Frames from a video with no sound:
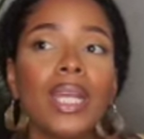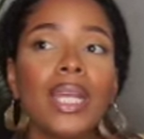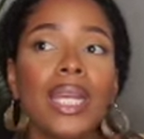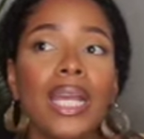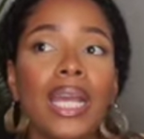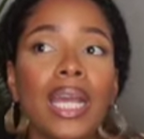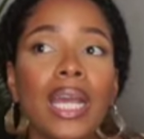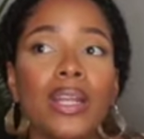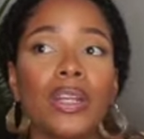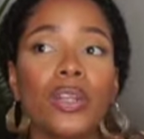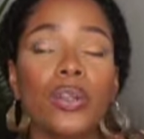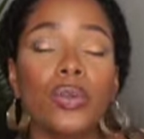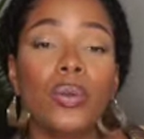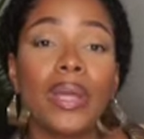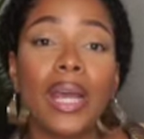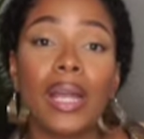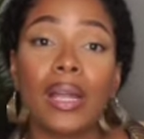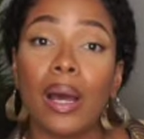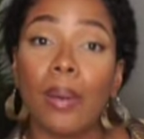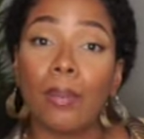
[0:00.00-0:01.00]
and you
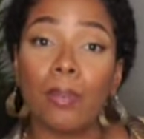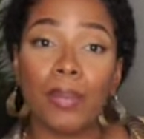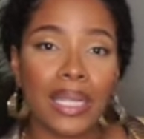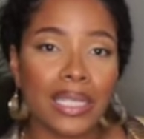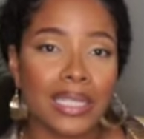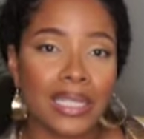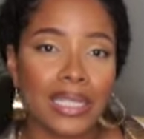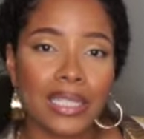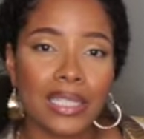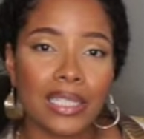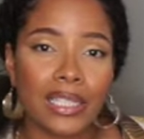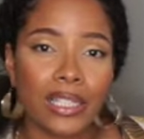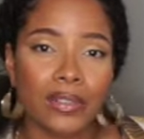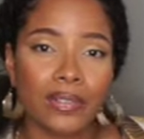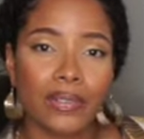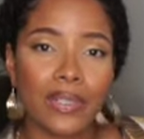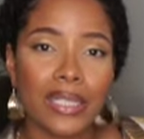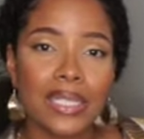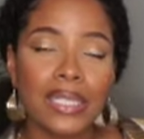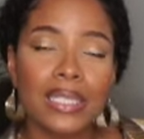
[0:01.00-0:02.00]
get amazing
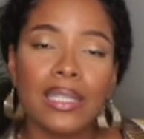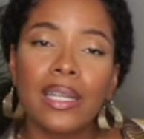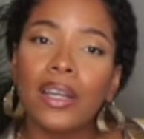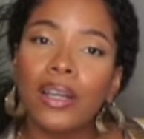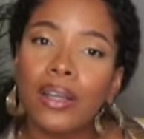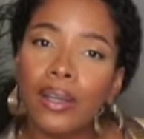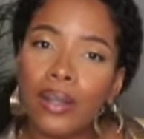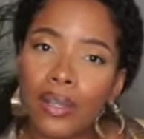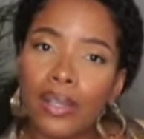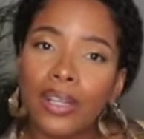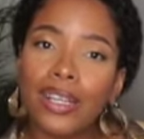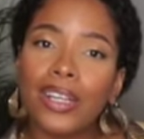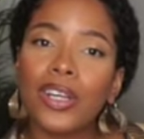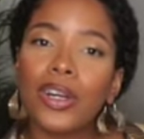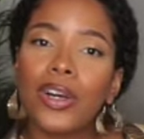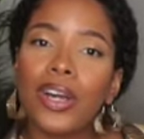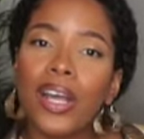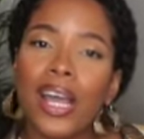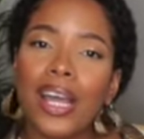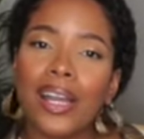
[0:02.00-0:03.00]
service,
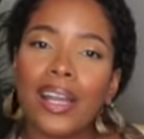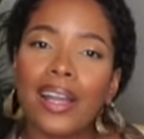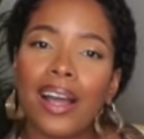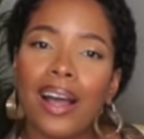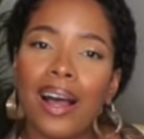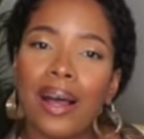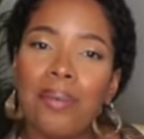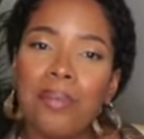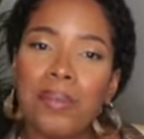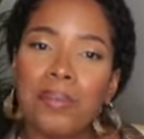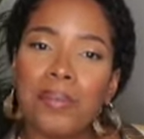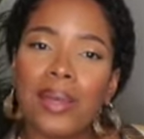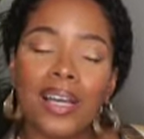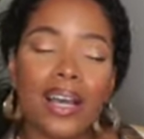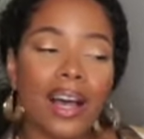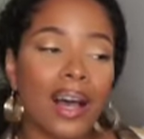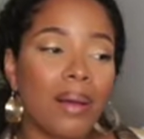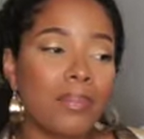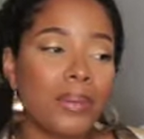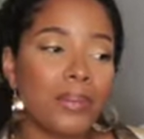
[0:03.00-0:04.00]
go ahead and
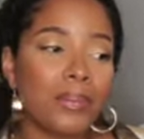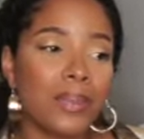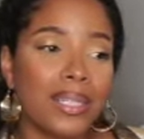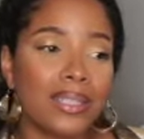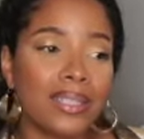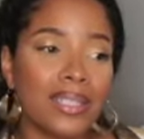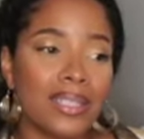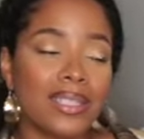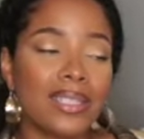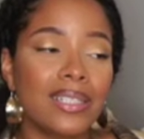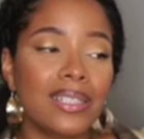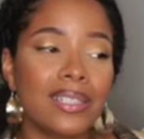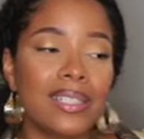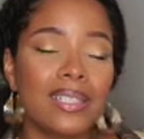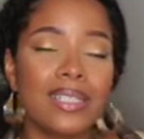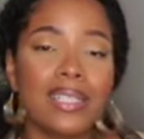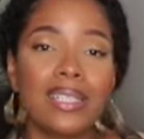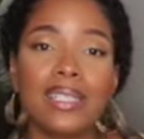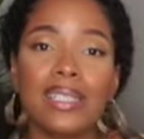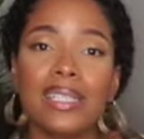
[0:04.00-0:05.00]
compliment the sales
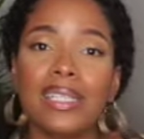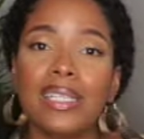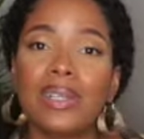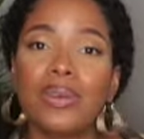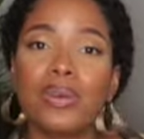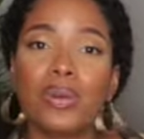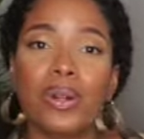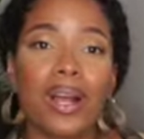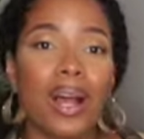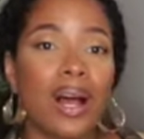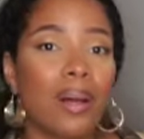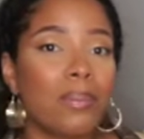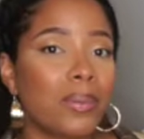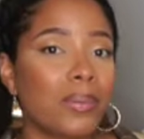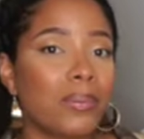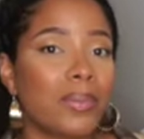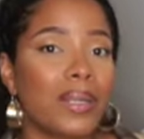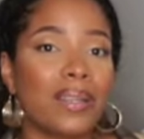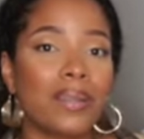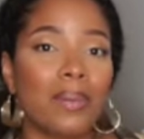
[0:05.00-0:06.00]
assistant or
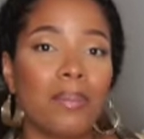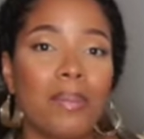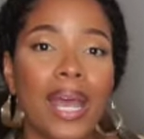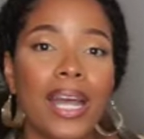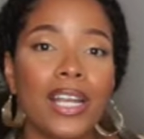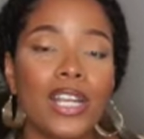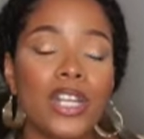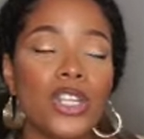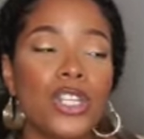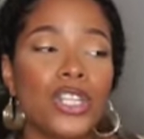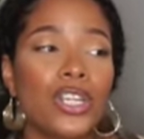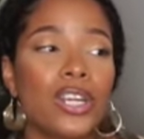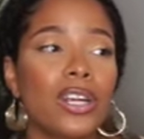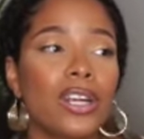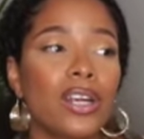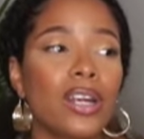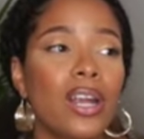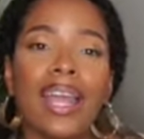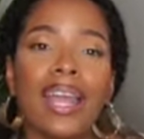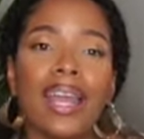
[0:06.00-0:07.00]
compliment the
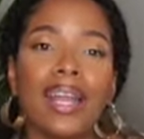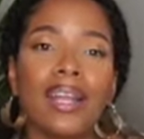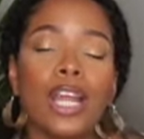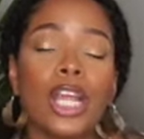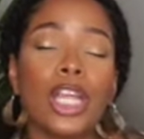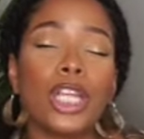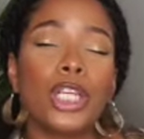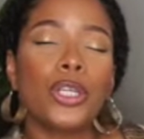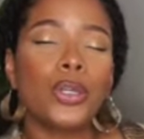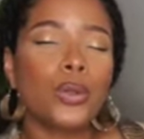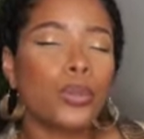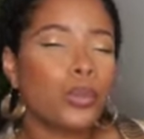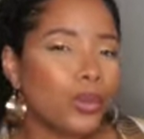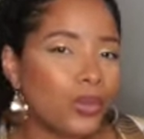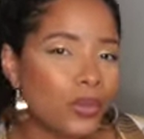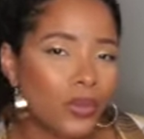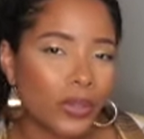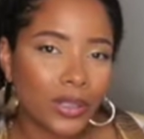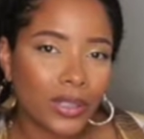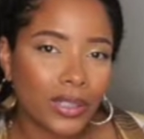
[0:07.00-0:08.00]
manager, and you
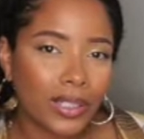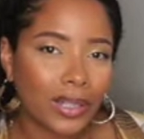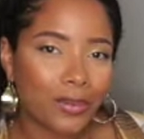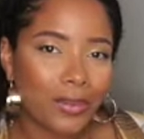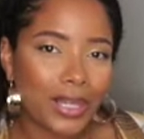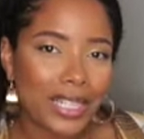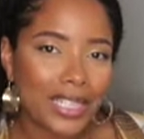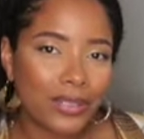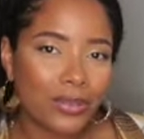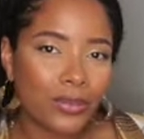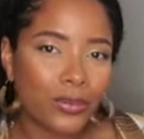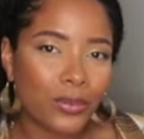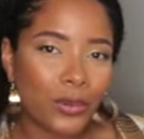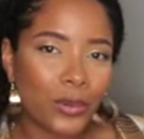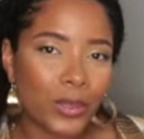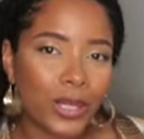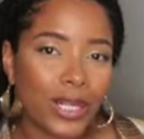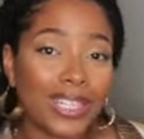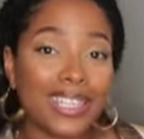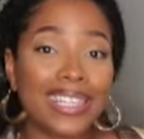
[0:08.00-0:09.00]
will feel amazing
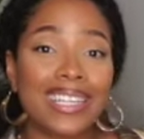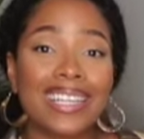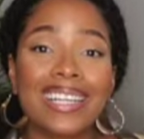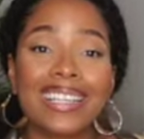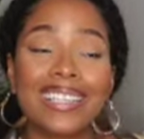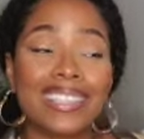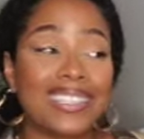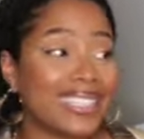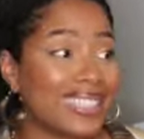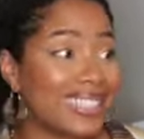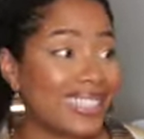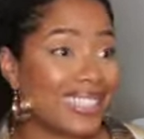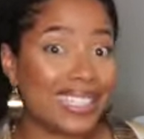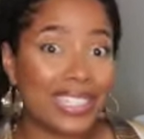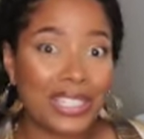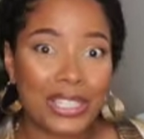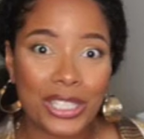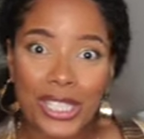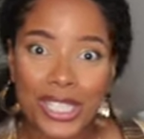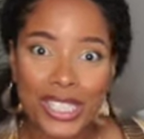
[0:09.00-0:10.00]
for it. The
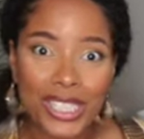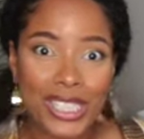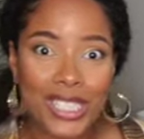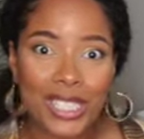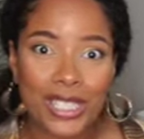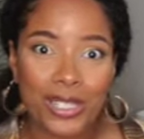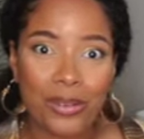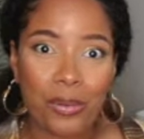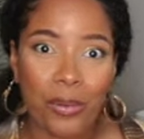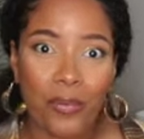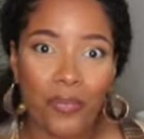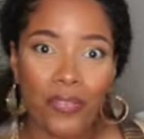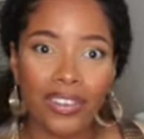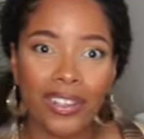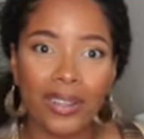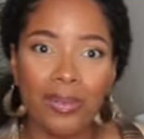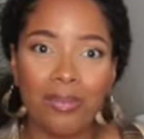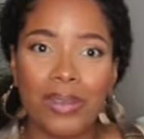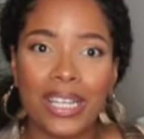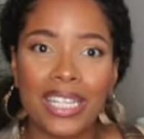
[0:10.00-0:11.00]
sales assistant will
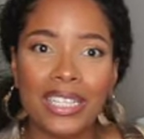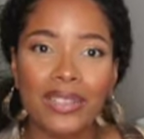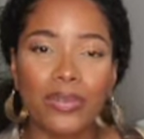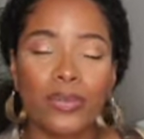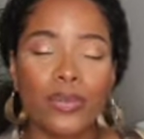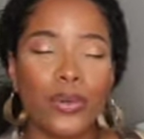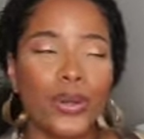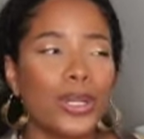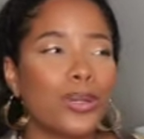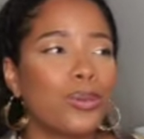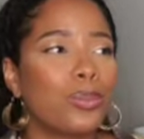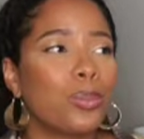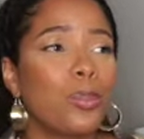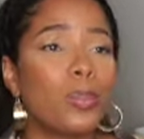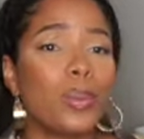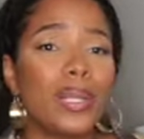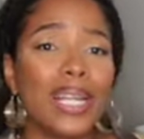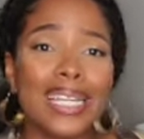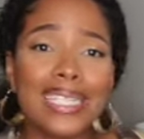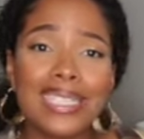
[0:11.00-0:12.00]
feel amazing for you.
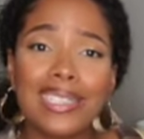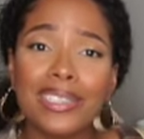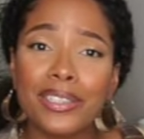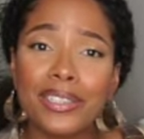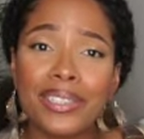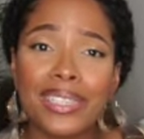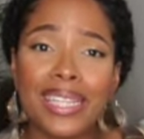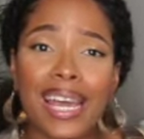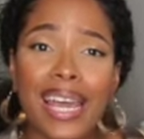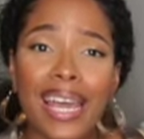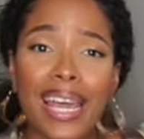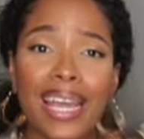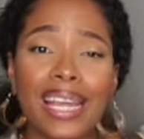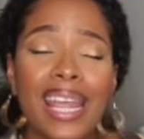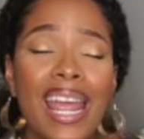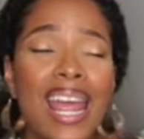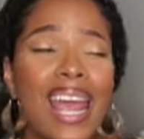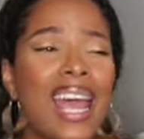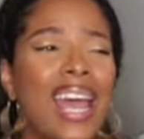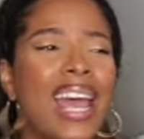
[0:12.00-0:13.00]
Bless their
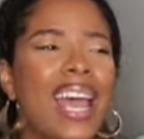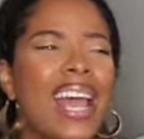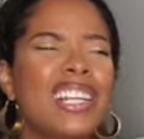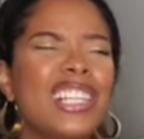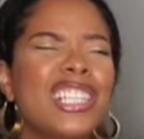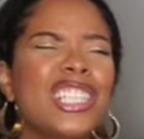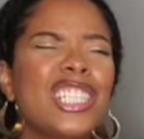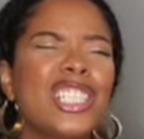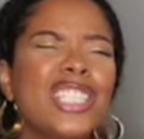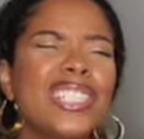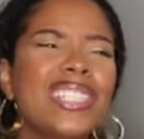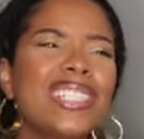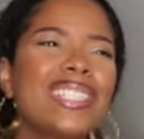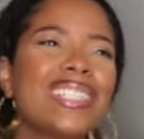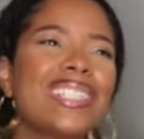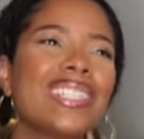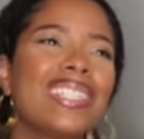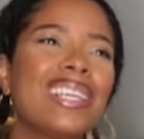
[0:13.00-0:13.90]
day. And it's just